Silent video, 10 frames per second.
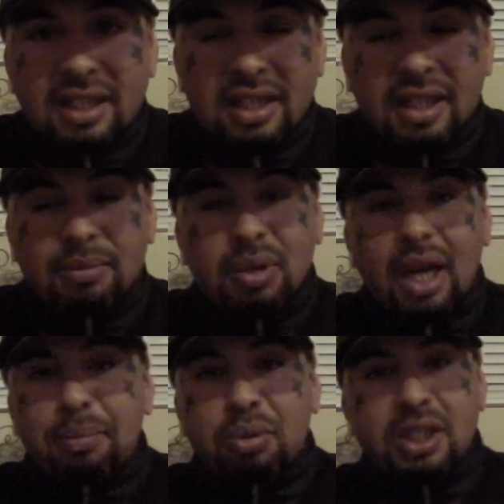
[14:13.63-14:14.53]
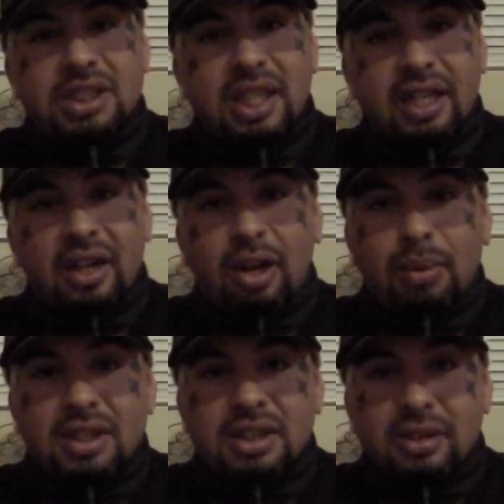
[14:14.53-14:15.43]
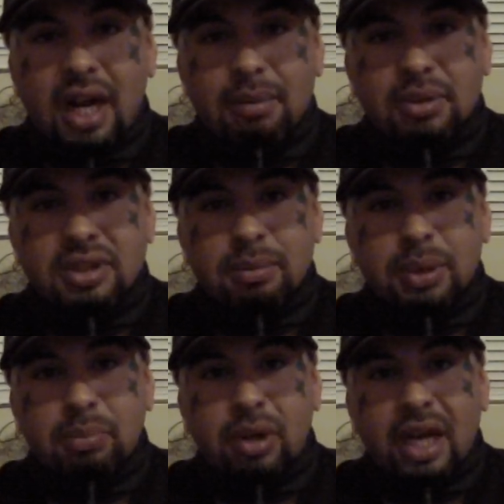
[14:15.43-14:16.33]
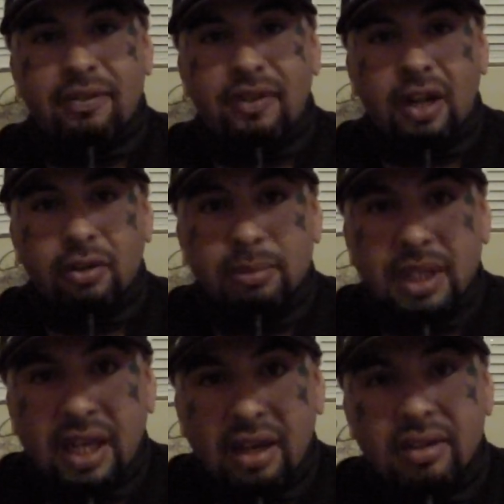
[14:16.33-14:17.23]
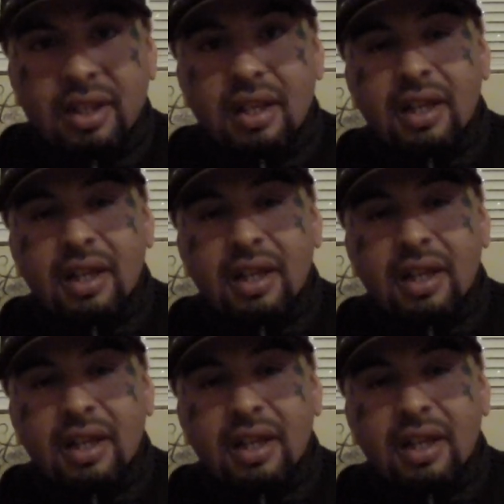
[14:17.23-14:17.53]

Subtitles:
I appreciate all my subscribers and the people I have following me now.